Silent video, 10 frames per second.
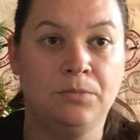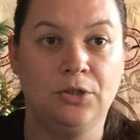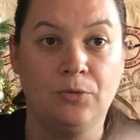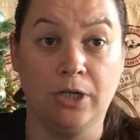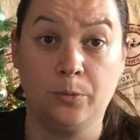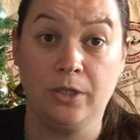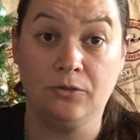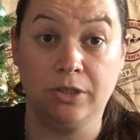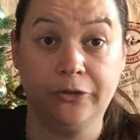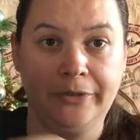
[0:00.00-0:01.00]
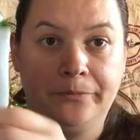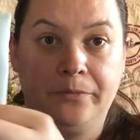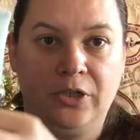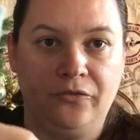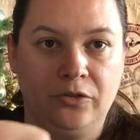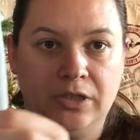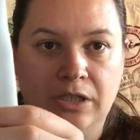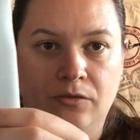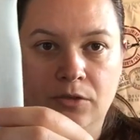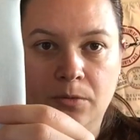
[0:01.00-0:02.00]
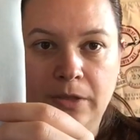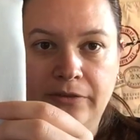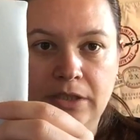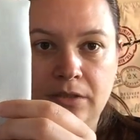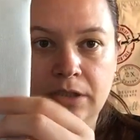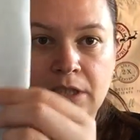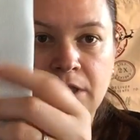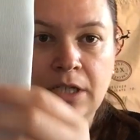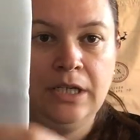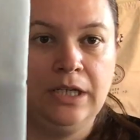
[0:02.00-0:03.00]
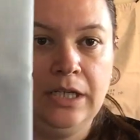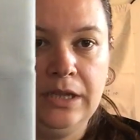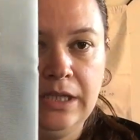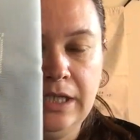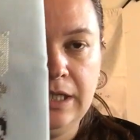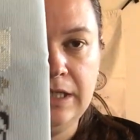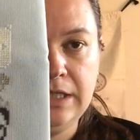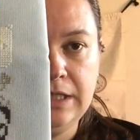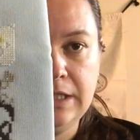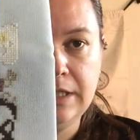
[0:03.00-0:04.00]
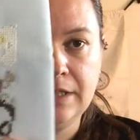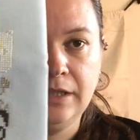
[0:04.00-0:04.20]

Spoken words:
blue eye, one green eye, but I've got that the wrong way around. That is